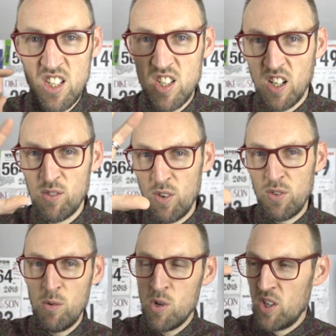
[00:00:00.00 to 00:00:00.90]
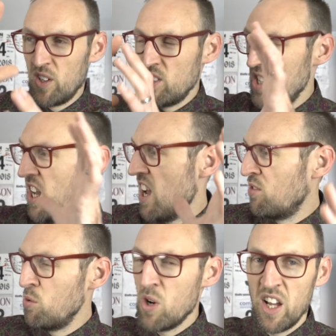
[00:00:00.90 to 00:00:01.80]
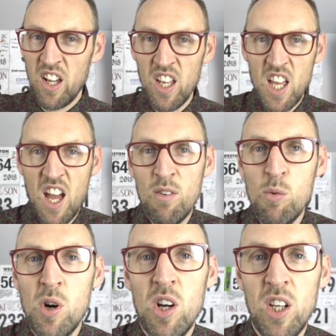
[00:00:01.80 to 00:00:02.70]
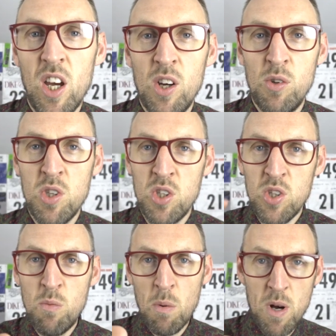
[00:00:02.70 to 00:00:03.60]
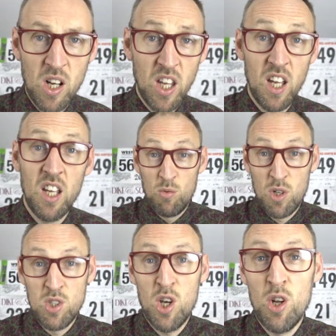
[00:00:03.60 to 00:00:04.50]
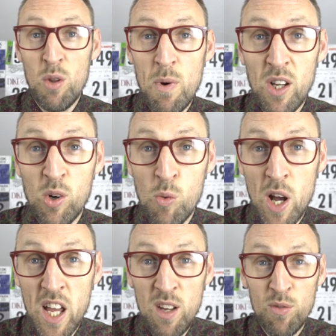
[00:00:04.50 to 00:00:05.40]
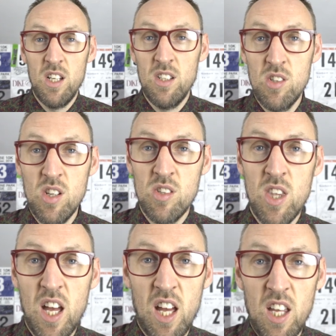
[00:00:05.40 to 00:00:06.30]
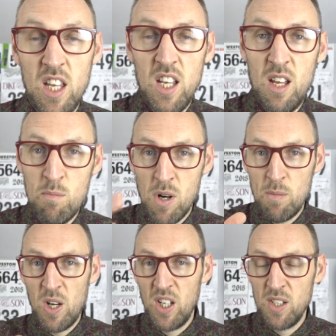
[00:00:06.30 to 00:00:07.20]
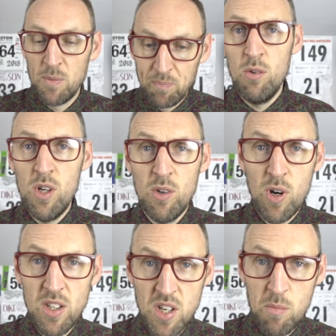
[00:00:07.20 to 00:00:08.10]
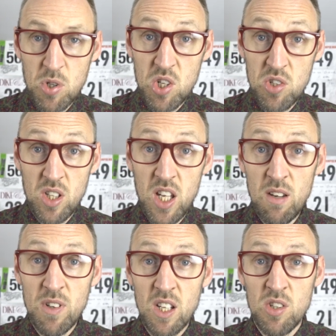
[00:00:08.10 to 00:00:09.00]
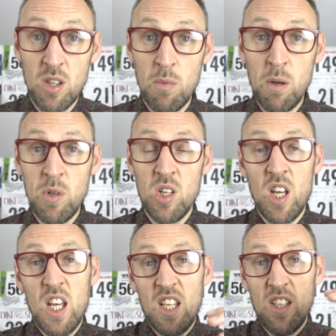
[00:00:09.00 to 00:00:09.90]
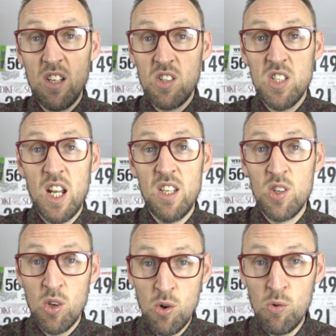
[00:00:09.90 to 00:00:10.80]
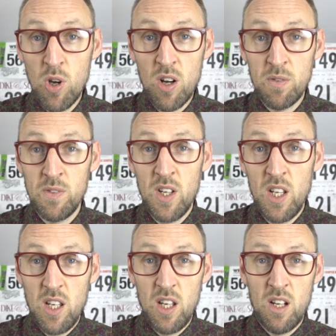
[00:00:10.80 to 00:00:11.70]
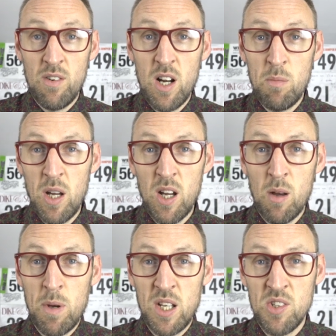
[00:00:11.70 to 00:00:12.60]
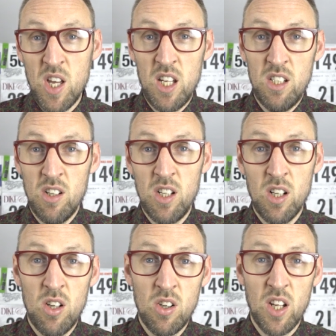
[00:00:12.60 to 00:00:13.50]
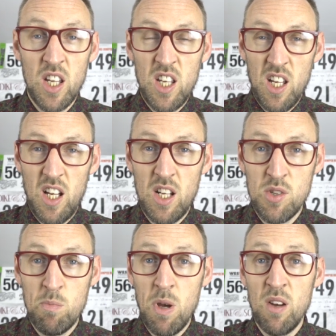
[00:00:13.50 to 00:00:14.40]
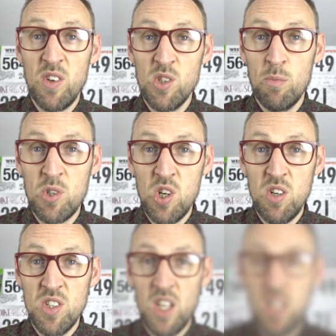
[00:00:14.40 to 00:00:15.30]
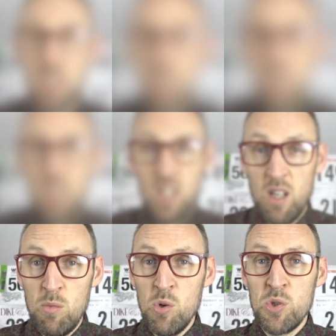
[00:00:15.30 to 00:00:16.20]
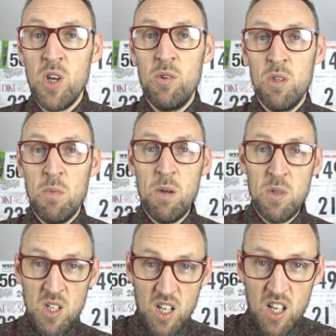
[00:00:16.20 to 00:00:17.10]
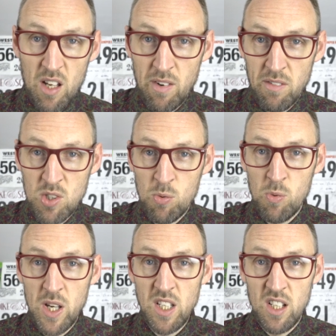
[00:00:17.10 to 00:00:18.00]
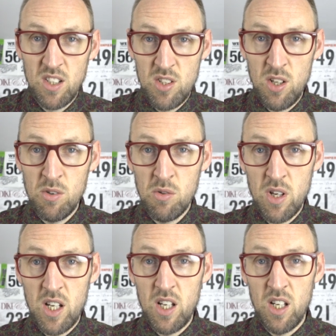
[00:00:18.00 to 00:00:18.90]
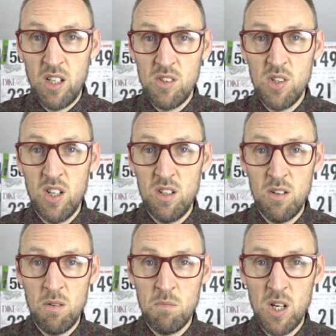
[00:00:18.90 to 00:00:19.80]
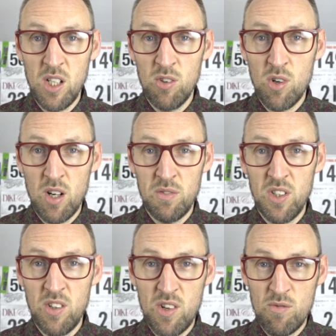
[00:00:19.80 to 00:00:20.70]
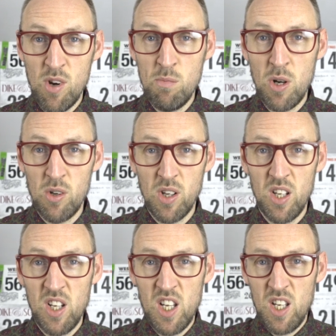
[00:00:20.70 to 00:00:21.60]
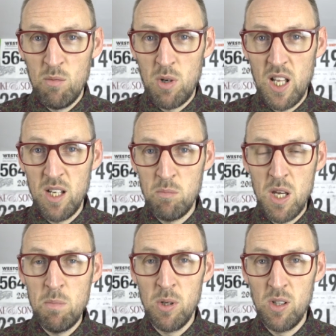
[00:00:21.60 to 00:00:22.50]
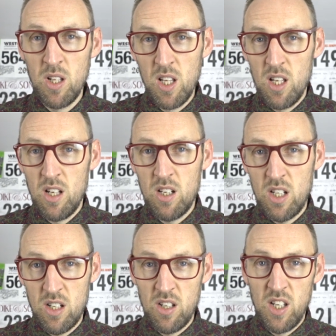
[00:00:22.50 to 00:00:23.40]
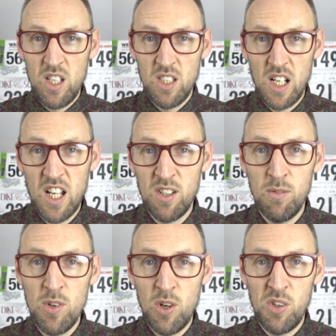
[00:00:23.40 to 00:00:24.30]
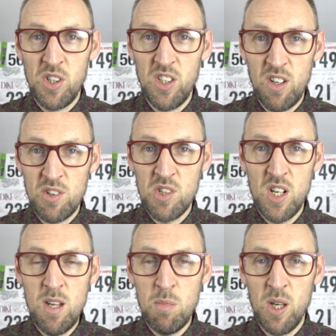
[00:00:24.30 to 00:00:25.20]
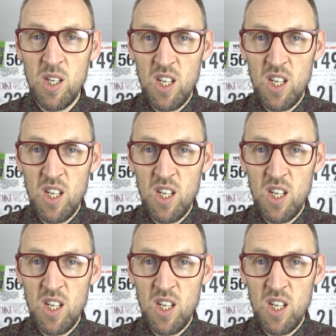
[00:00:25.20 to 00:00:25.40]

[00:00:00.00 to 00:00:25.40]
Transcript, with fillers: 6.51. I see it everywhere. Everywhere I go, to the supermarket, when I turn on the microwave, it's just there in my mind. Really great temperatures in the evenings at the moment. Things are tending to cool off uh, around about half past eight, nine o'clock, and it's a perfect opportunity. Um, also, at the moment, I'm having to wait until a certain Minecrafter and Roblox playing people are uh, in the land of Nod and they're asleep